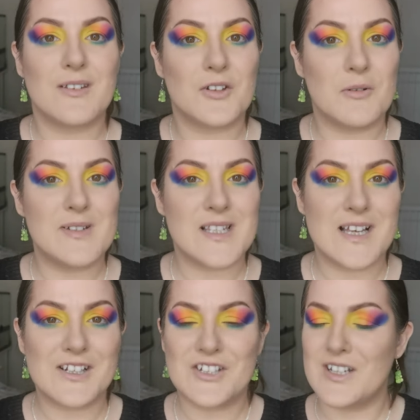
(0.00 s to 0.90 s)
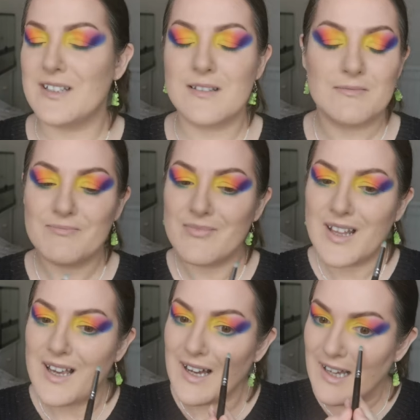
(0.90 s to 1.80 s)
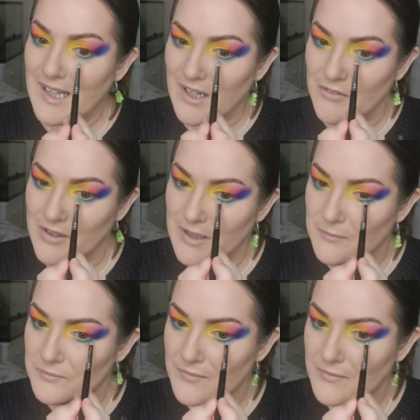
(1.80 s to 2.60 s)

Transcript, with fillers: the comment section. I love it.